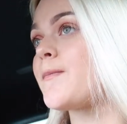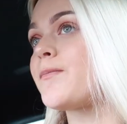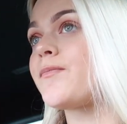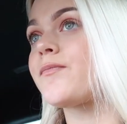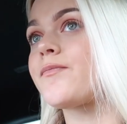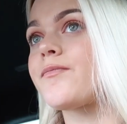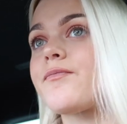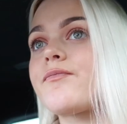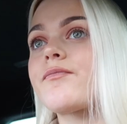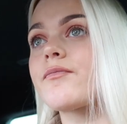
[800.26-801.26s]
go look
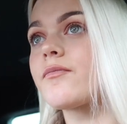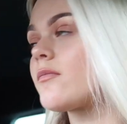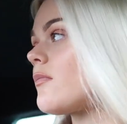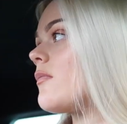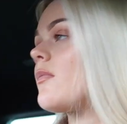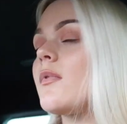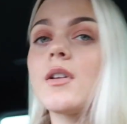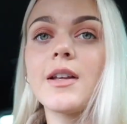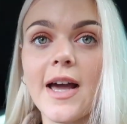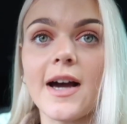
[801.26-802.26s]
online.
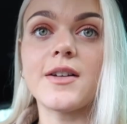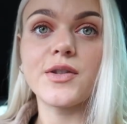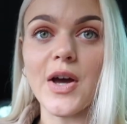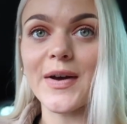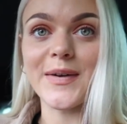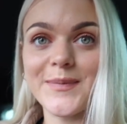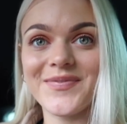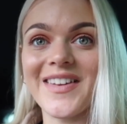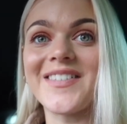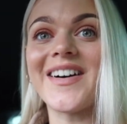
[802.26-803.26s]
Yeah, so
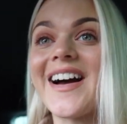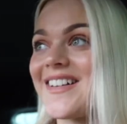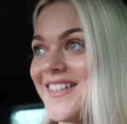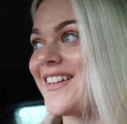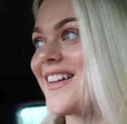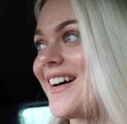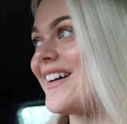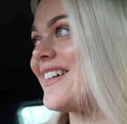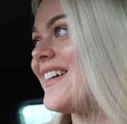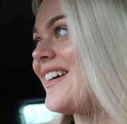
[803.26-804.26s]
we're gonna do that.